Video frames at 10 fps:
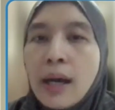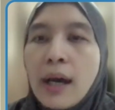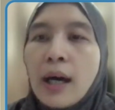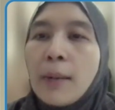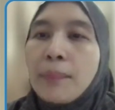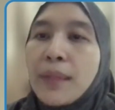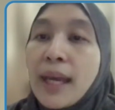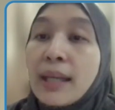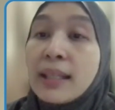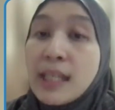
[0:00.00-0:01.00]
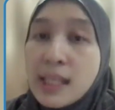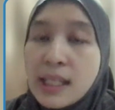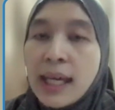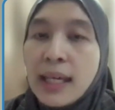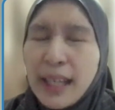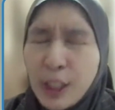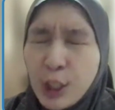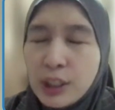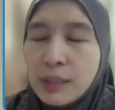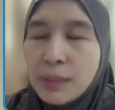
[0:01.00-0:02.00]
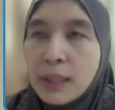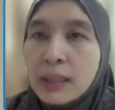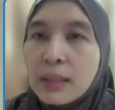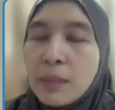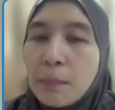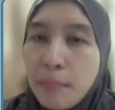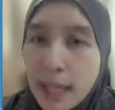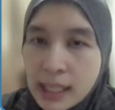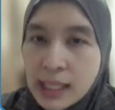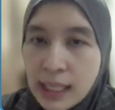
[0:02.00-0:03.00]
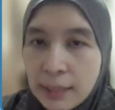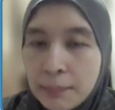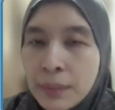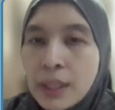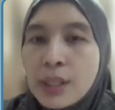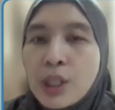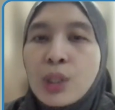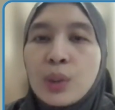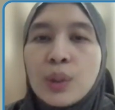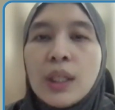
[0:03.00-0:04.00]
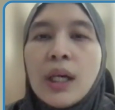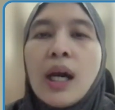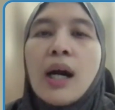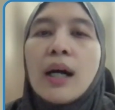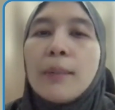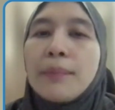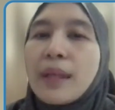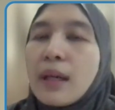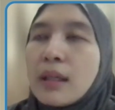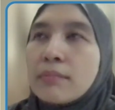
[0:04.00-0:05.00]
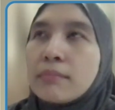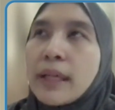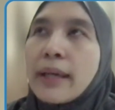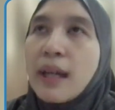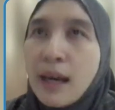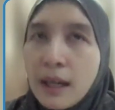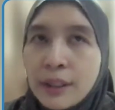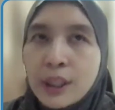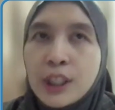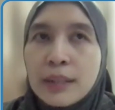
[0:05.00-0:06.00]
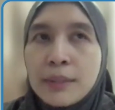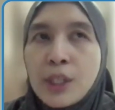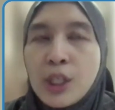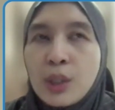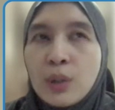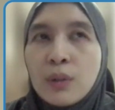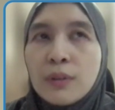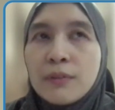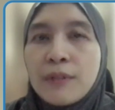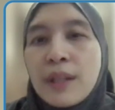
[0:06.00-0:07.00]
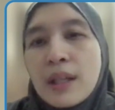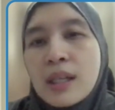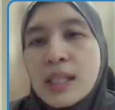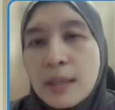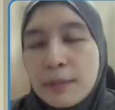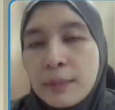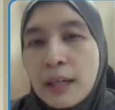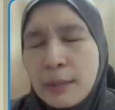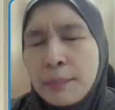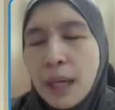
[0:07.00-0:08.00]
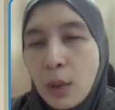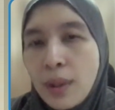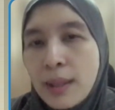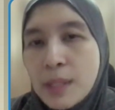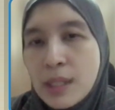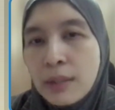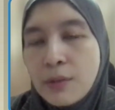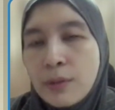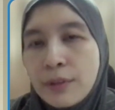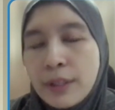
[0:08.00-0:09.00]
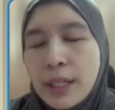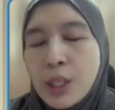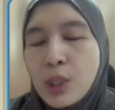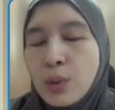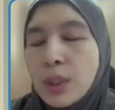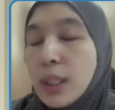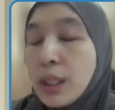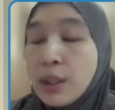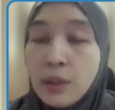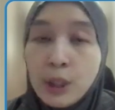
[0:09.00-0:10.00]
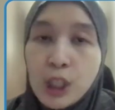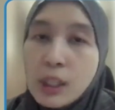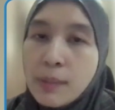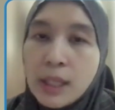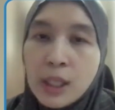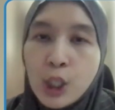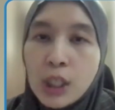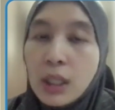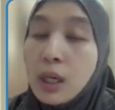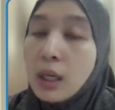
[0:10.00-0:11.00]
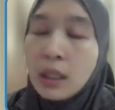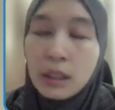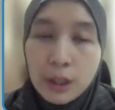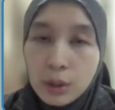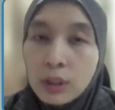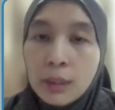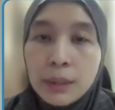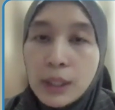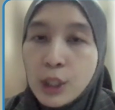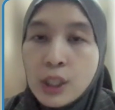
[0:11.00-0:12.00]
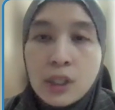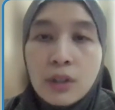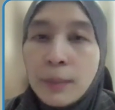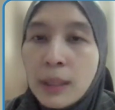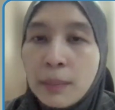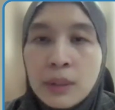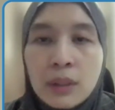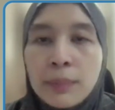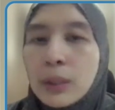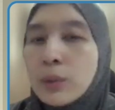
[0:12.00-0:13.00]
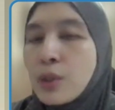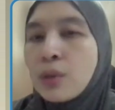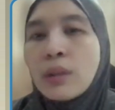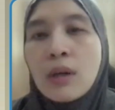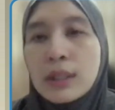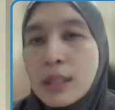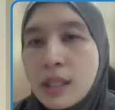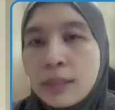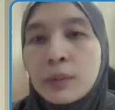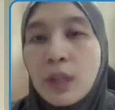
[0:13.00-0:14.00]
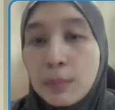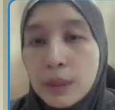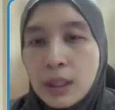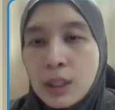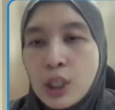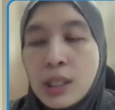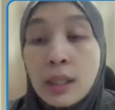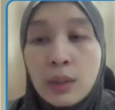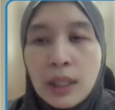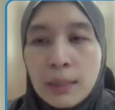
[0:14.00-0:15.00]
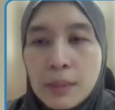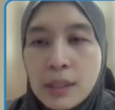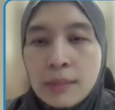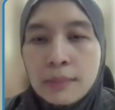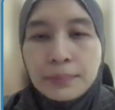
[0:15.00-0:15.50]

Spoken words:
And this can actually be the best time to encourage them to further empower themselves with regards to not just managing acute complications during Ramadan period, but also longer-term complications and outcomes.